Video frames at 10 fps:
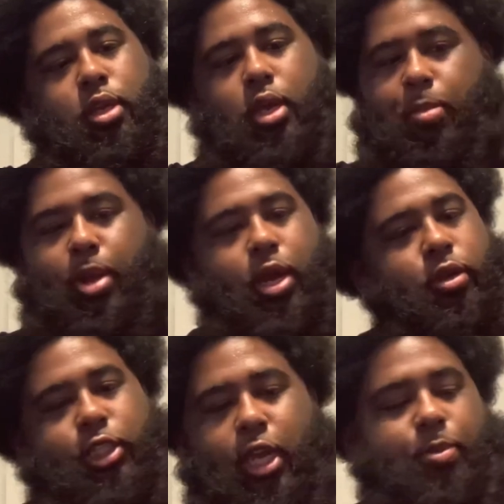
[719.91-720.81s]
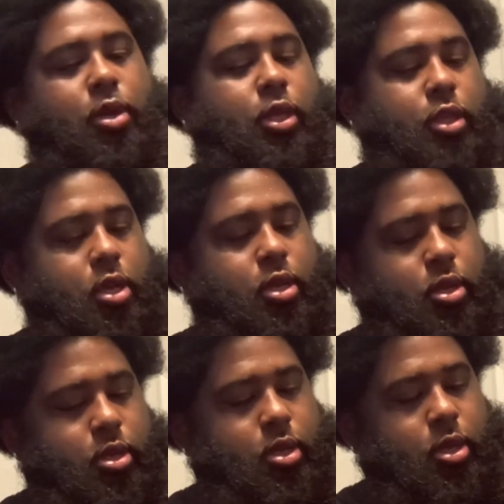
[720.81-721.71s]
I'm not gonna chamber anything.
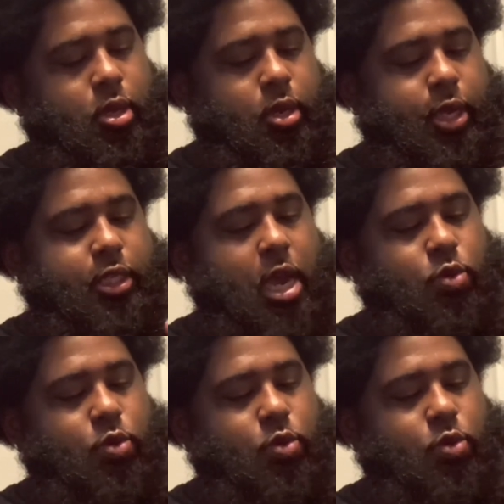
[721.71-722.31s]
That's not